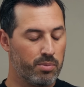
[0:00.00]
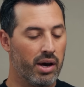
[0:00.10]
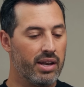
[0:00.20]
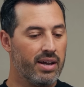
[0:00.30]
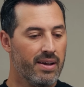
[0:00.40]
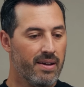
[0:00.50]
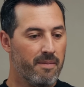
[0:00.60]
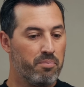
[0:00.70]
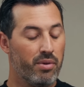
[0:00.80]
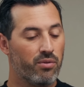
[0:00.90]
But
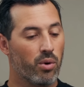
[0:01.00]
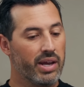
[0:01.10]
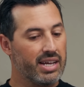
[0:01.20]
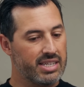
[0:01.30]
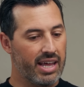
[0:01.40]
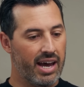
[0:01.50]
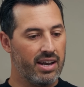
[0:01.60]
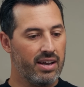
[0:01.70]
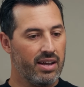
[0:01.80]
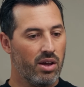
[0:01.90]
before we get to
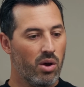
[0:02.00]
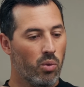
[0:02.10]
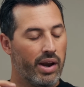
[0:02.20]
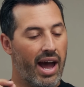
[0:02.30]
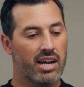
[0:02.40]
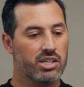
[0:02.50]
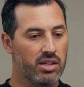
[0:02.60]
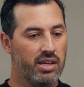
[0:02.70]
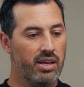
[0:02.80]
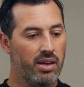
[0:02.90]
that, what
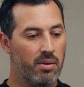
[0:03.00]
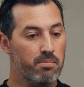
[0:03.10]
actually